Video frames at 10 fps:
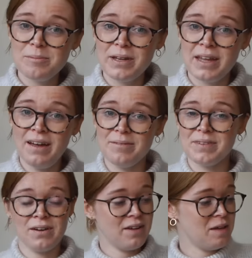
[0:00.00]
yeah,
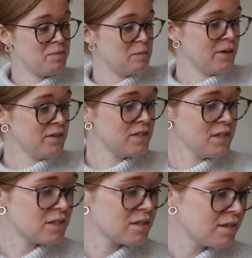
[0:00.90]
I'll keep you
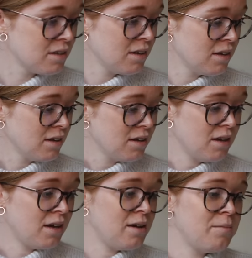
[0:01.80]
posted.
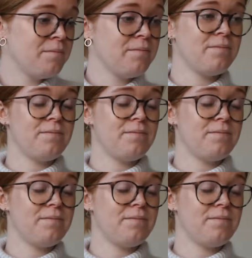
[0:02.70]
I'm